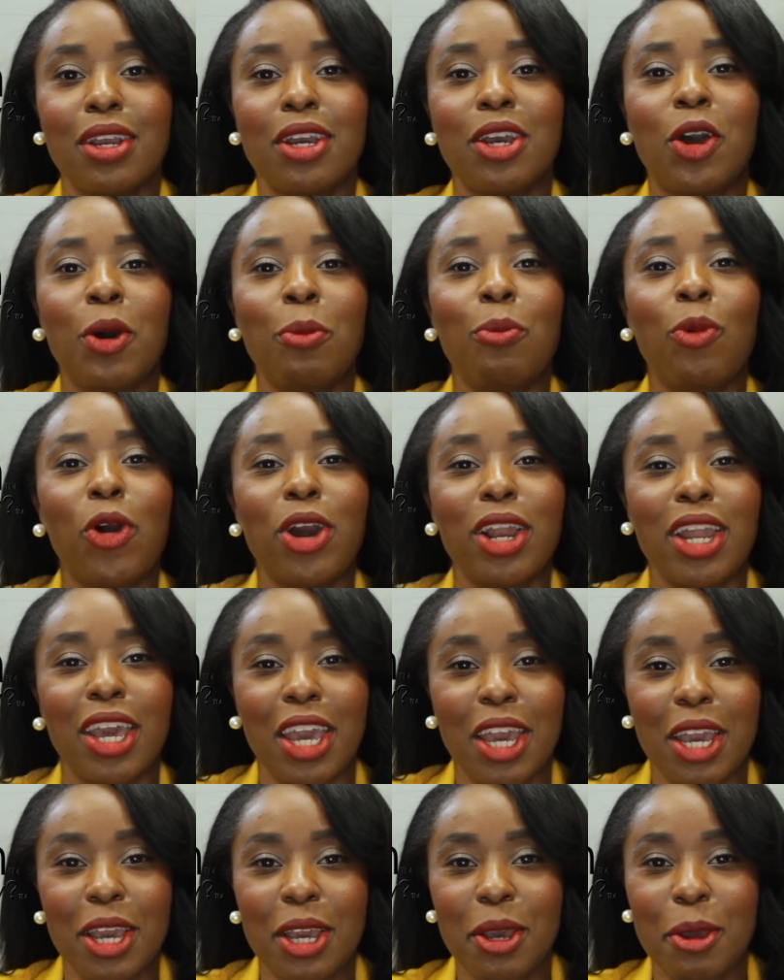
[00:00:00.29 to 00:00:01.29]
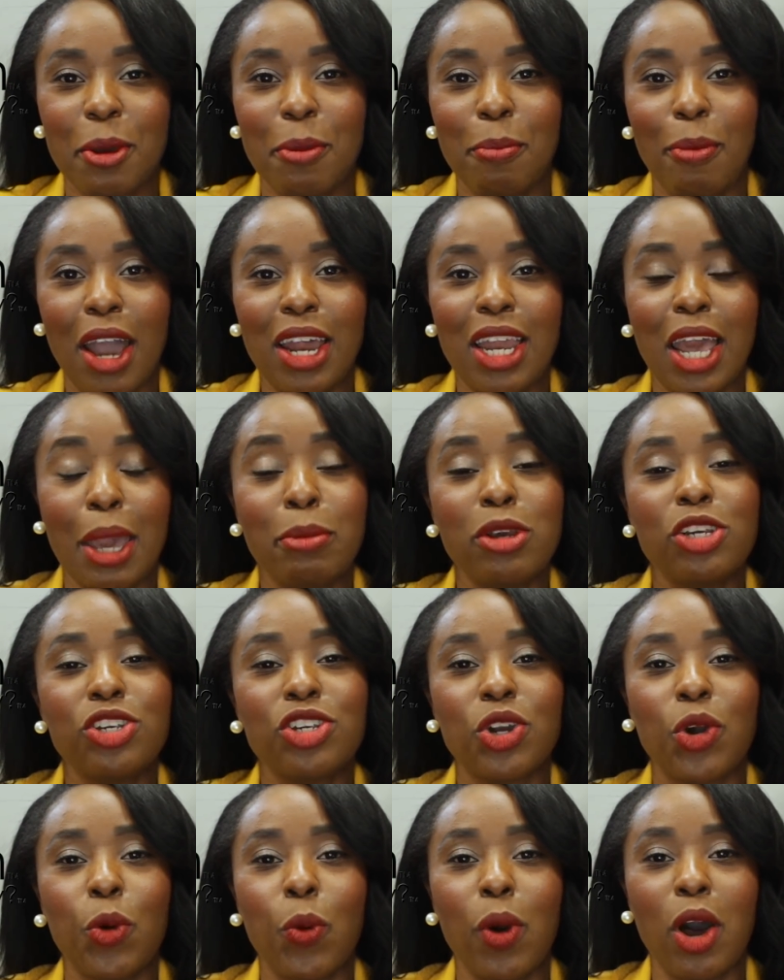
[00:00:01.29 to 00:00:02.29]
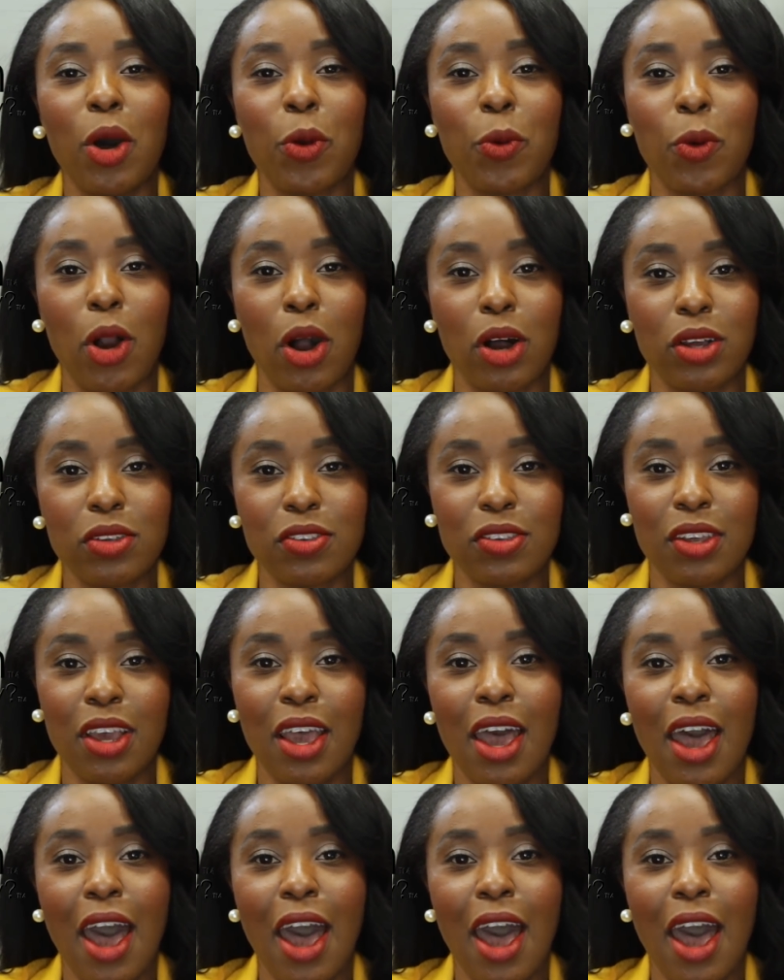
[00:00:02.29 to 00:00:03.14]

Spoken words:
Good morning. My name is Shequel Ross.